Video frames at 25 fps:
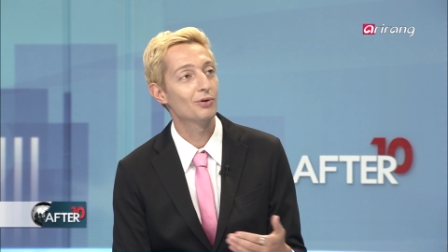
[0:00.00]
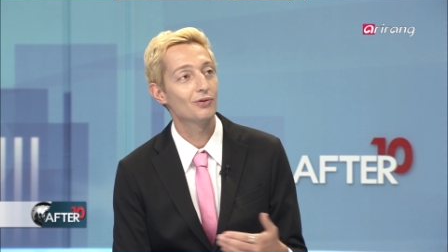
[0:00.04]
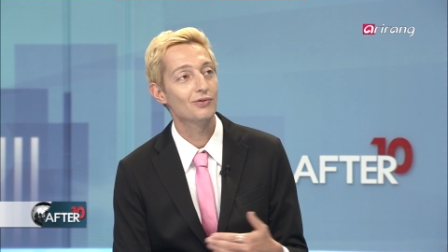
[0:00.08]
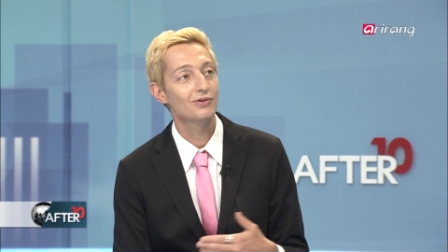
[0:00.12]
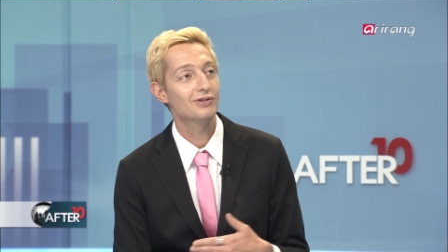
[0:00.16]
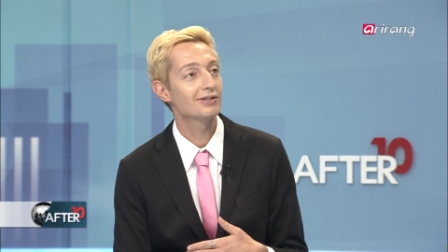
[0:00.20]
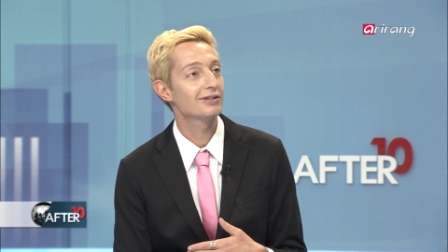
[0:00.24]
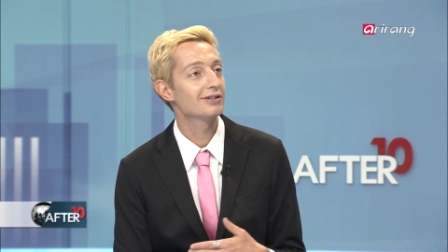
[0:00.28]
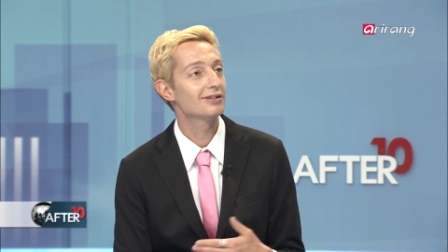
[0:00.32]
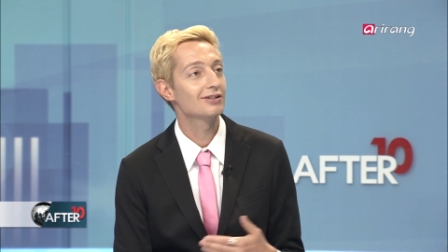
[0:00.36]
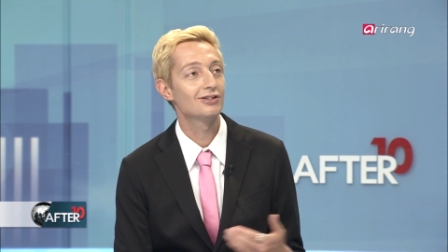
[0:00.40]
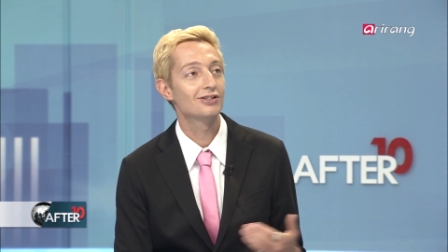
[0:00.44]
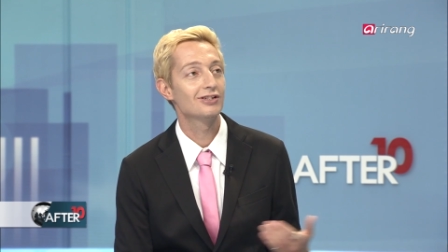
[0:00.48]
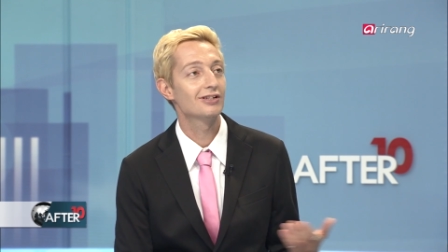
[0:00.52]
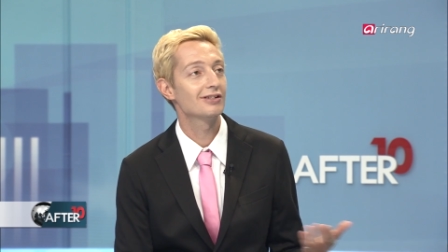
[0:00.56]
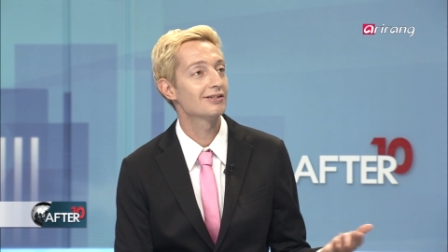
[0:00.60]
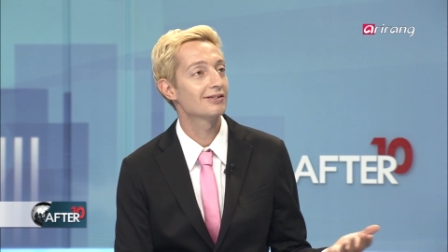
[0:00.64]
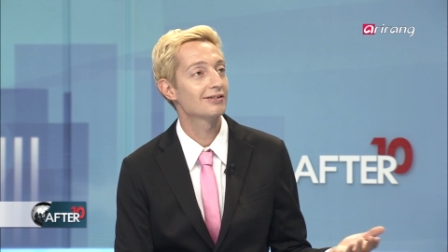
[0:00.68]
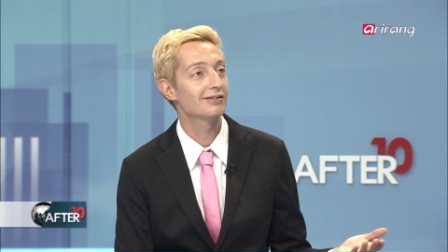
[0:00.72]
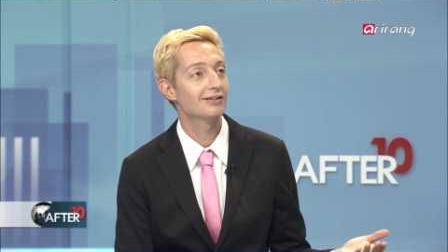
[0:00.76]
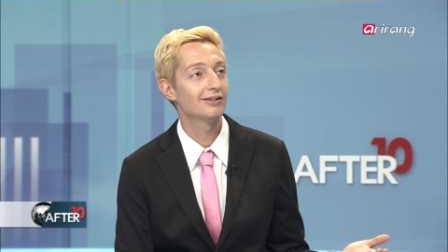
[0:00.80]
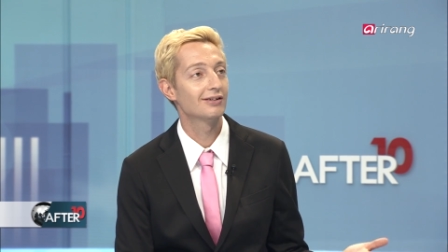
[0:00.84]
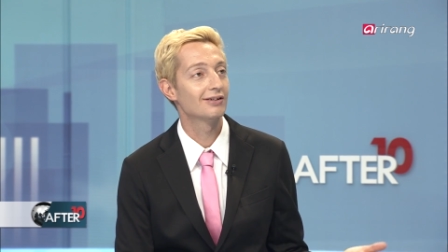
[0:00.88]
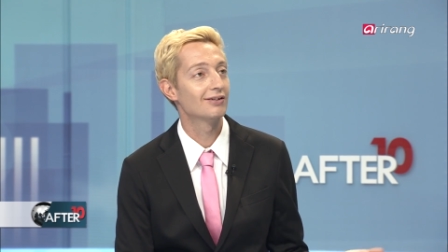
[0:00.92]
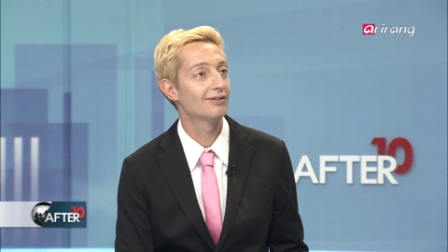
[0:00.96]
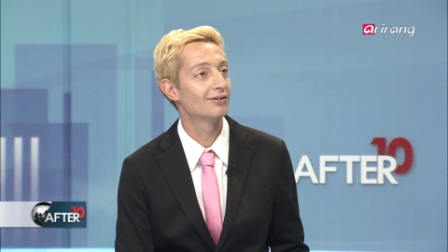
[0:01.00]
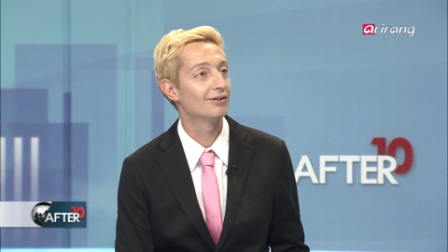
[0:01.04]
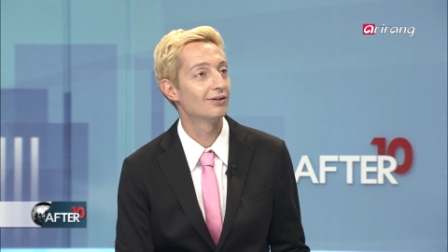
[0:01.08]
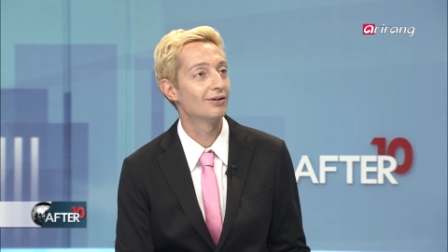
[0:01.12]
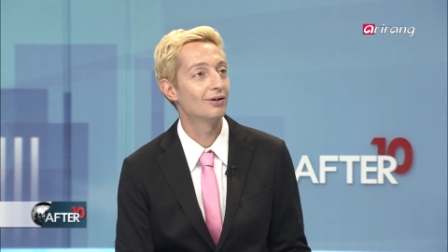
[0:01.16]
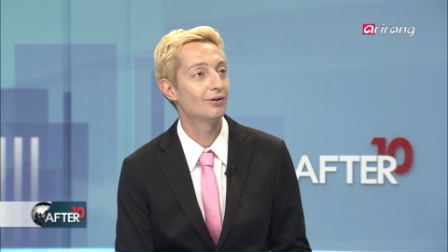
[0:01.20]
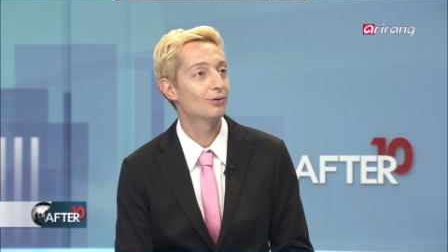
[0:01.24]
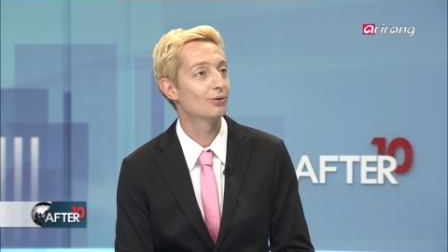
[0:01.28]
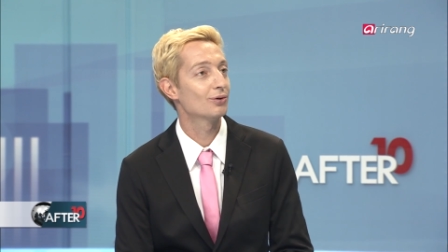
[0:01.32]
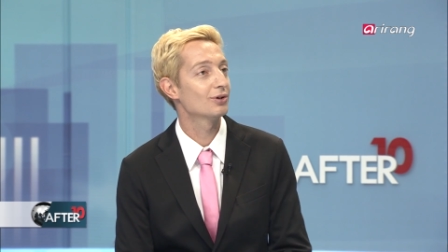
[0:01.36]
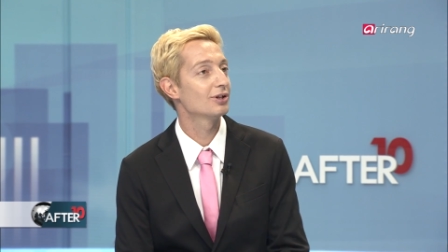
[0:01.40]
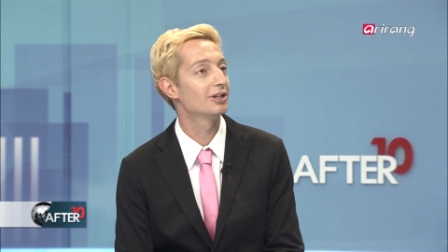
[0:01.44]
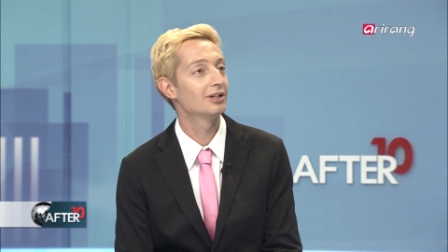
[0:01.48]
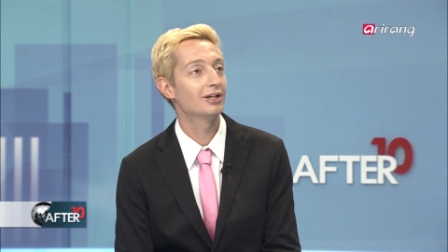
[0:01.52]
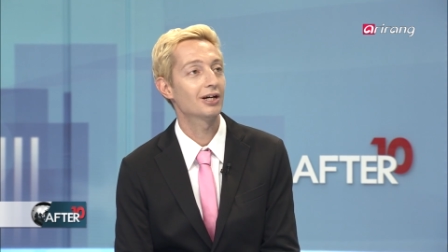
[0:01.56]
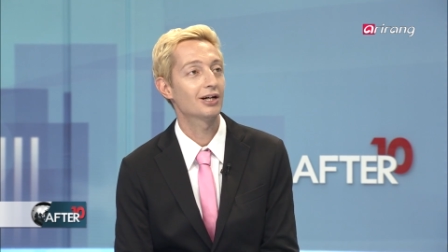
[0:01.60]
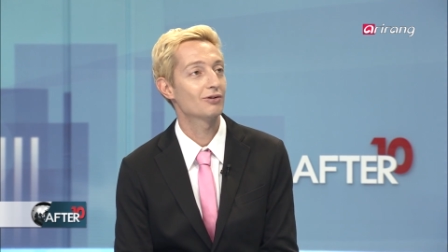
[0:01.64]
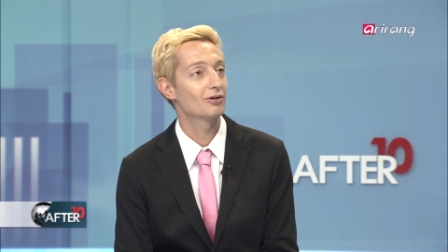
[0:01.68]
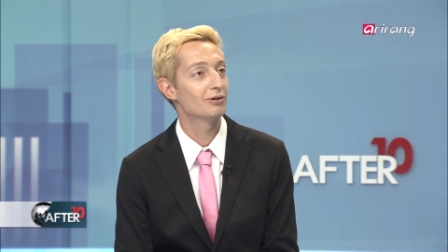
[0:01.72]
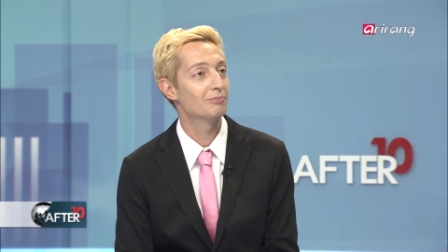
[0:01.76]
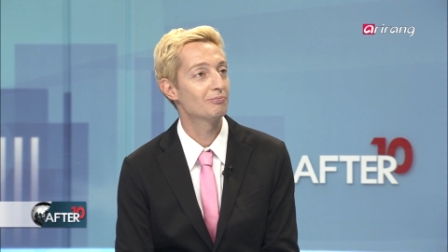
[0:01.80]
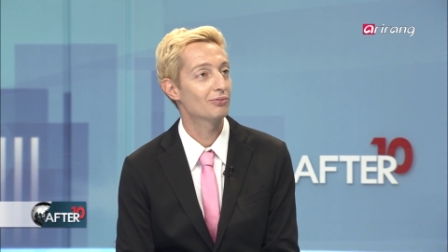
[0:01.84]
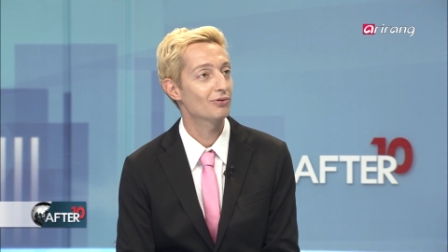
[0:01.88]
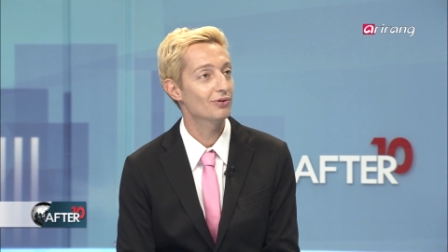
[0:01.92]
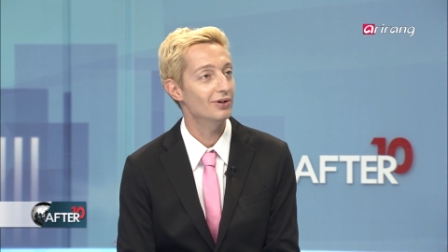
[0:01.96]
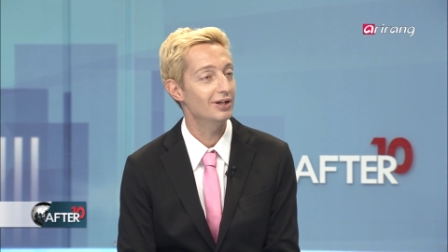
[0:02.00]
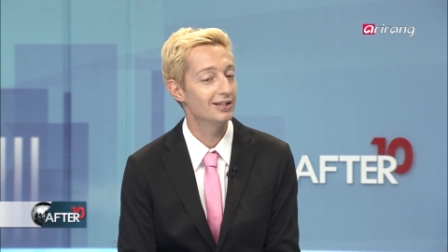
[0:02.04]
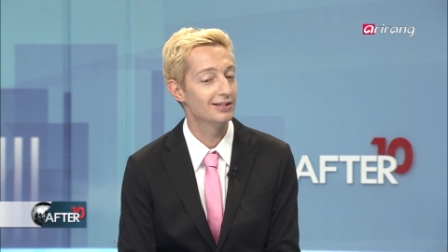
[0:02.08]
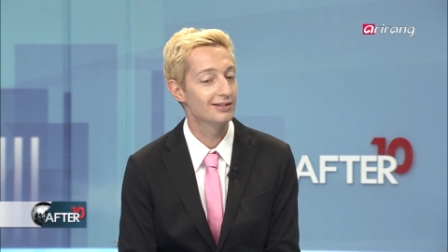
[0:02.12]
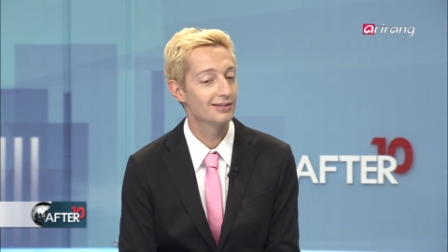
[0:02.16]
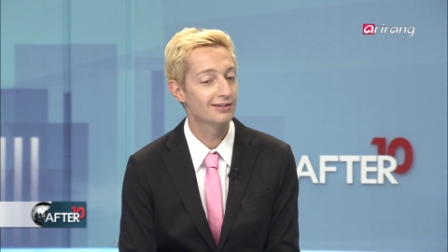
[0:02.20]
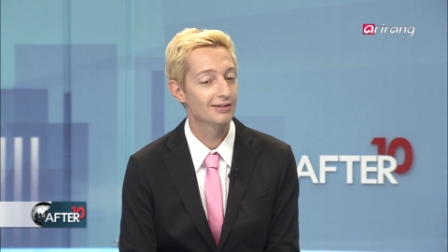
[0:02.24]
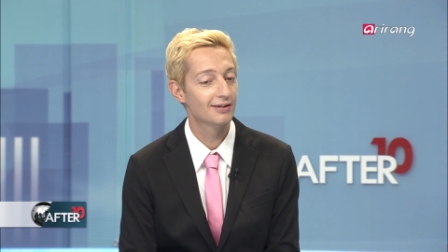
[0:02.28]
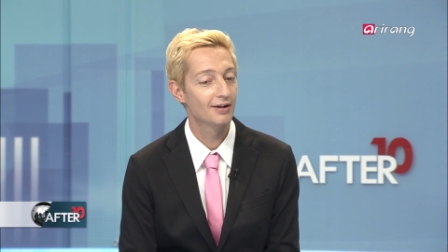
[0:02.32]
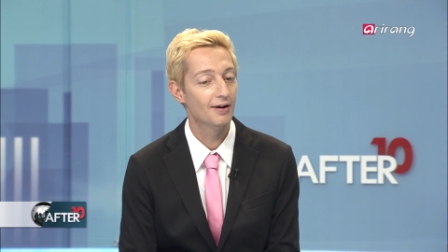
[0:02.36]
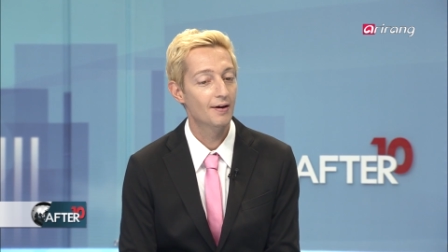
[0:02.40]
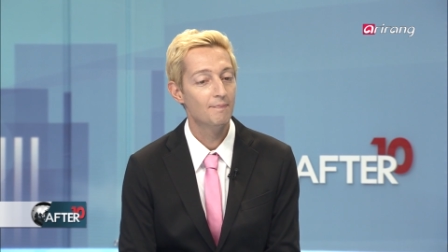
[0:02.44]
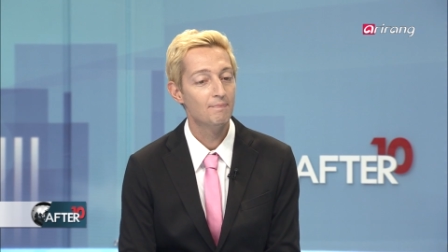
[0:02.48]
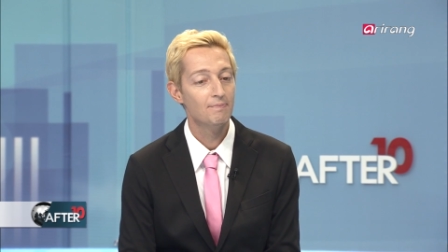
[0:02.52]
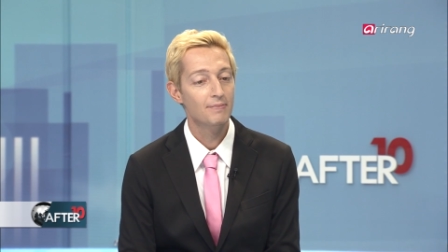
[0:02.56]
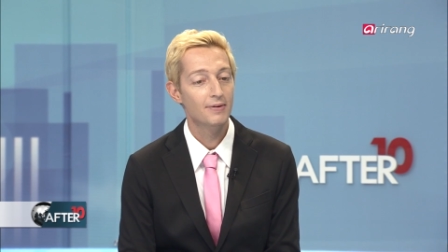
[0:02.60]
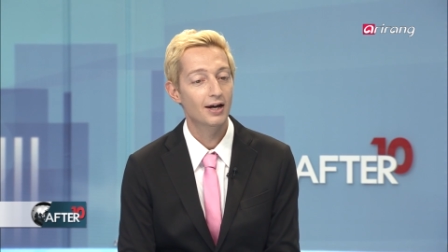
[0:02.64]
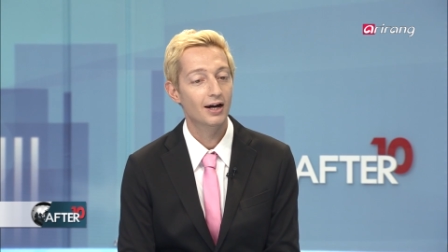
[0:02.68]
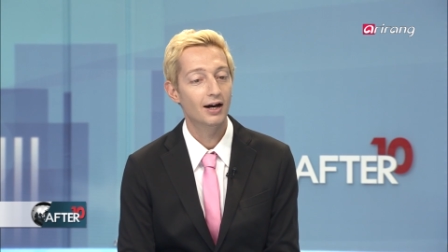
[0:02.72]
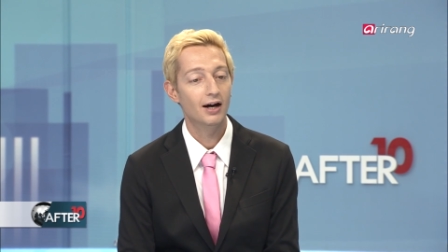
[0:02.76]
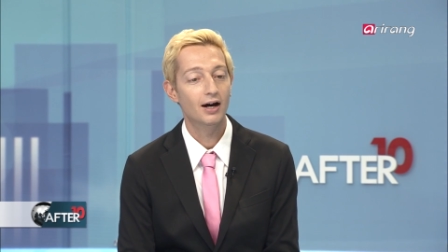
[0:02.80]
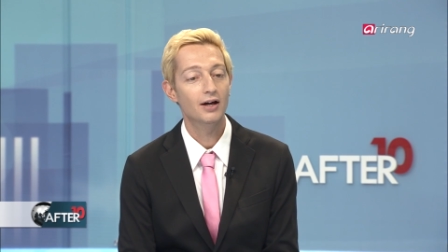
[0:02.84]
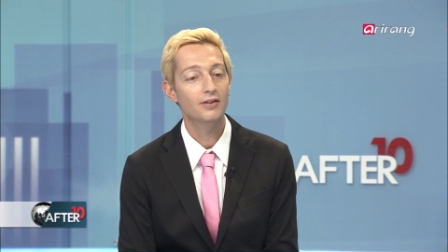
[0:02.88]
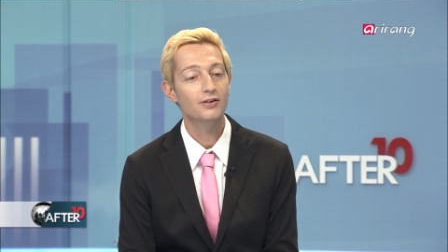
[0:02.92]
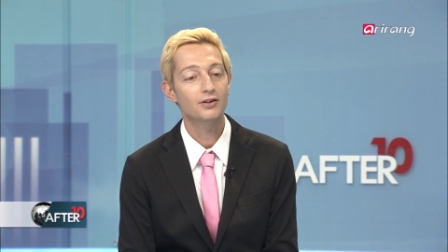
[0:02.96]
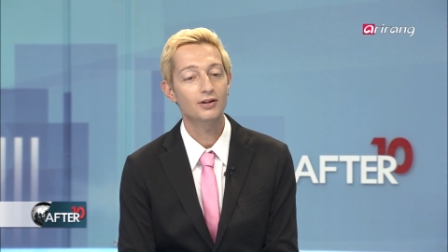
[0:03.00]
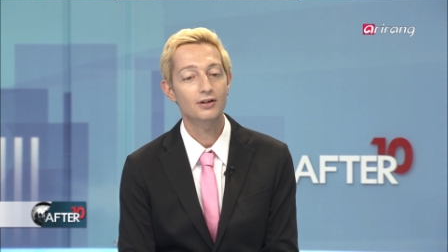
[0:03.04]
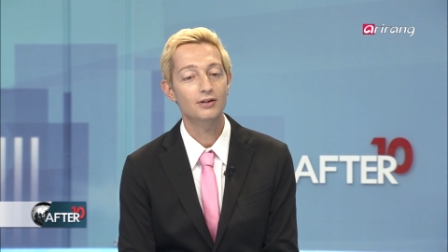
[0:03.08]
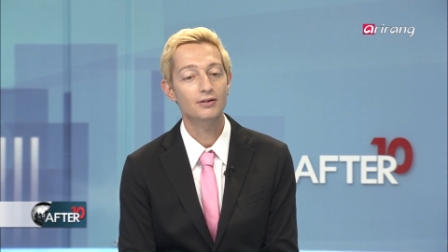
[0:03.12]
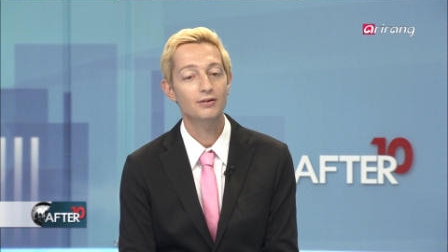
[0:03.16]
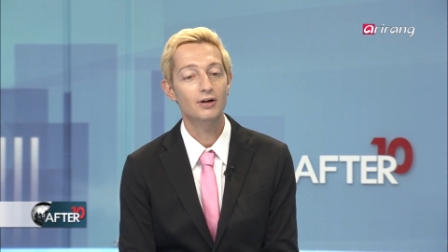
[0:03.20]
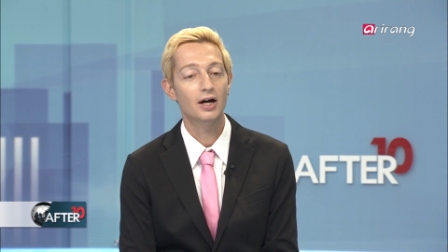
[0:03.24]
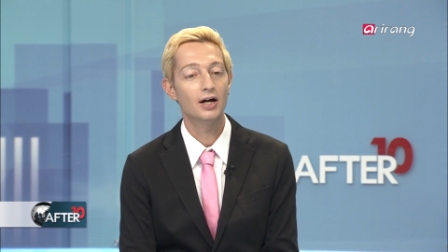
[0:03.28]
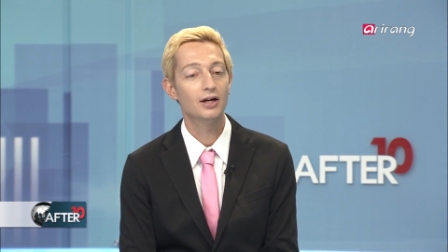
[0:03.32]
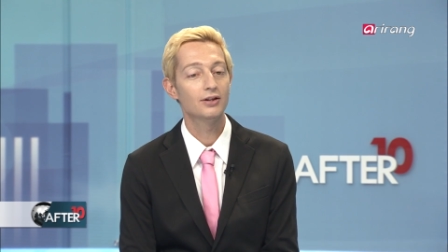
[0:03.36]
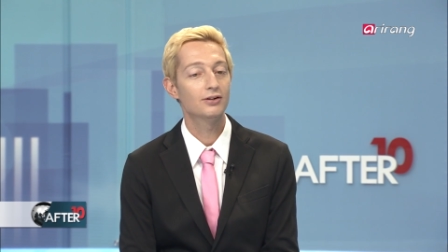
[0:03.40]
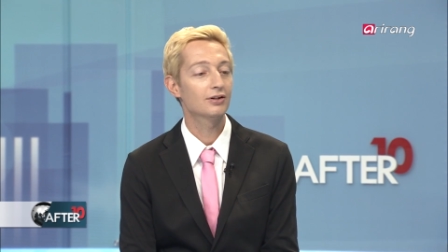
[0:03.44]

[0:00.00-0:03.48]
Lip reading: It wasn't just, you know, ordinary priest. Other